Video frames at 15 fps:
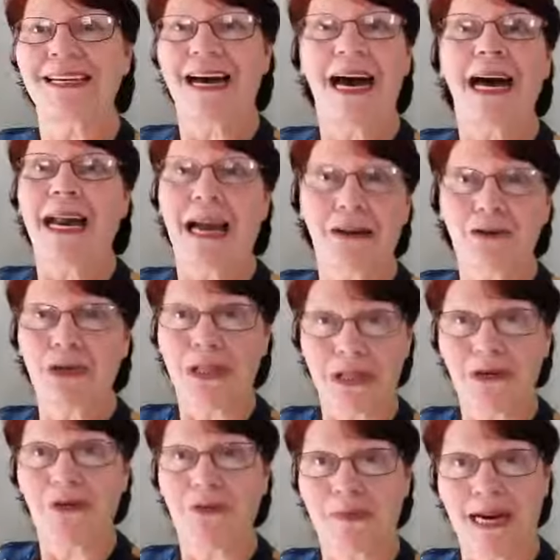God actually
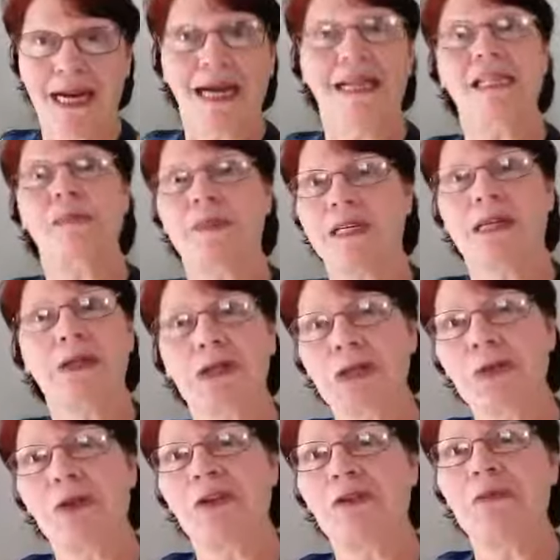told my husband and
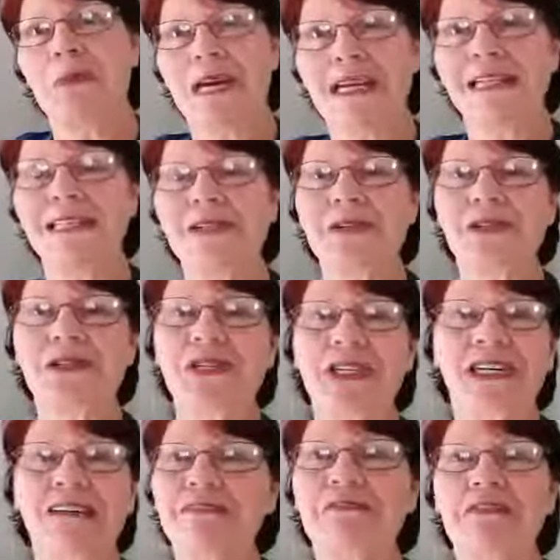two other ministers
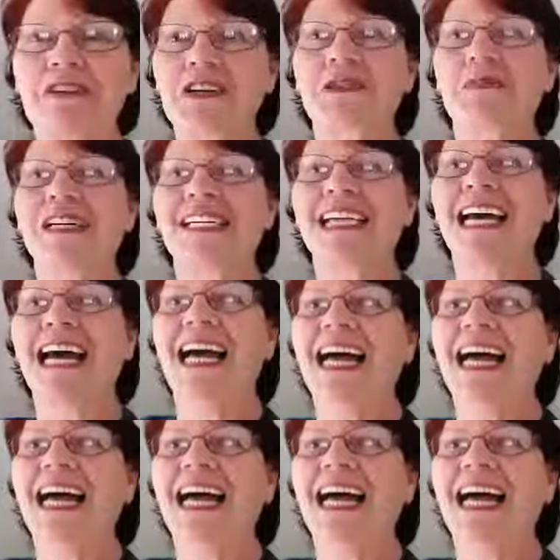to confirm it.